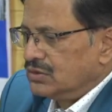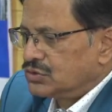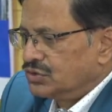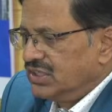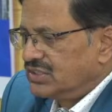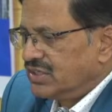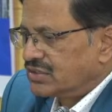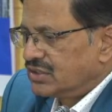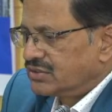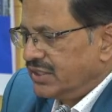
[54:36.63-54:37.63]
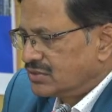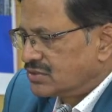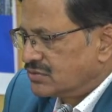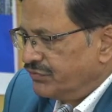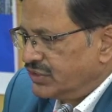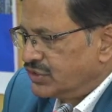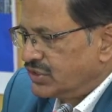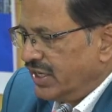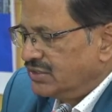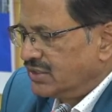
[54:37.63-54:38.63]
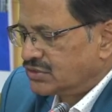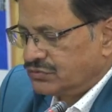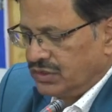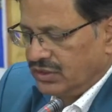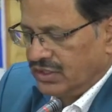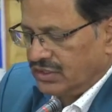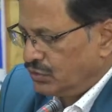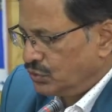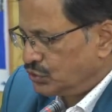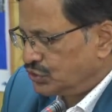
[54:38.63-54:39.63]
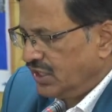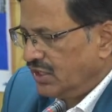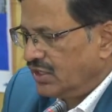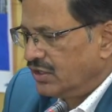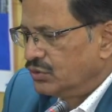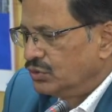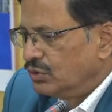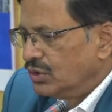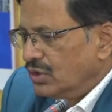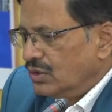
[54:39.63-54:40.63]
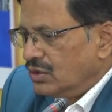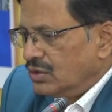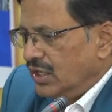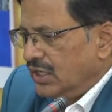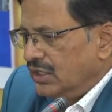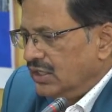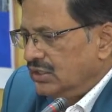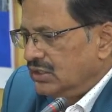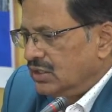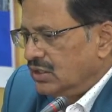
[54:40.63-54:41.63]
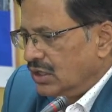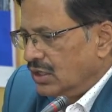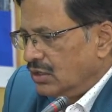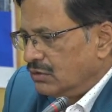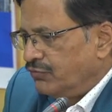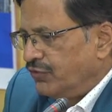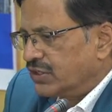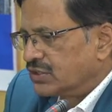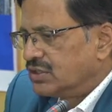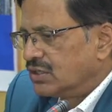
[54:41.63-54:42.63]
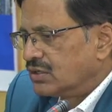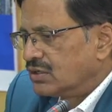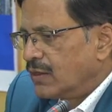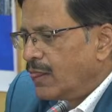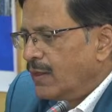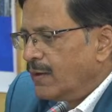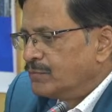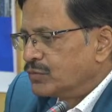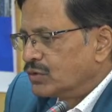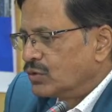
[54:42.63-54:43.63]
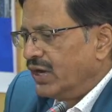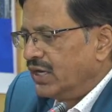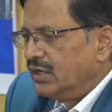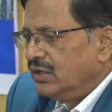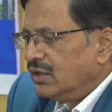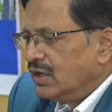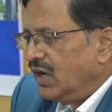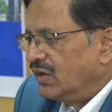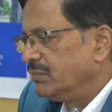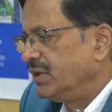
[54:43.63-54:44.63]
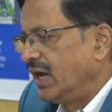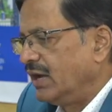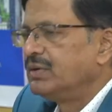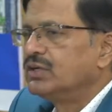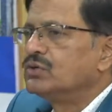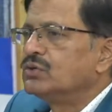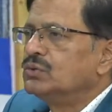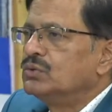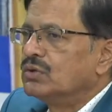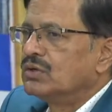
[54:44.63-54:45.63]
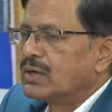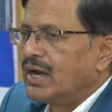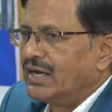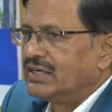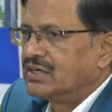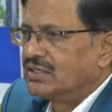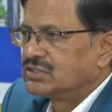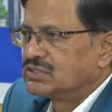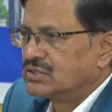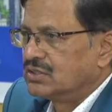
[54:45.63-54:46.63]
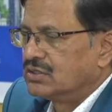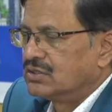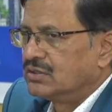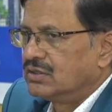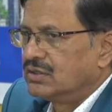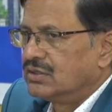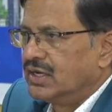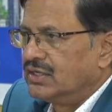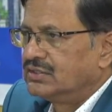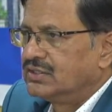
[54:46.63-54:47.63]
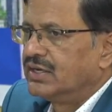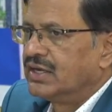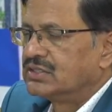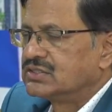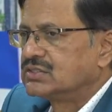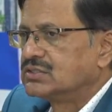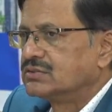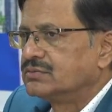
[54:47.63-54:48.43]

So these are the things which I just wanted to share you. Any further query, I will be happy to address anything else.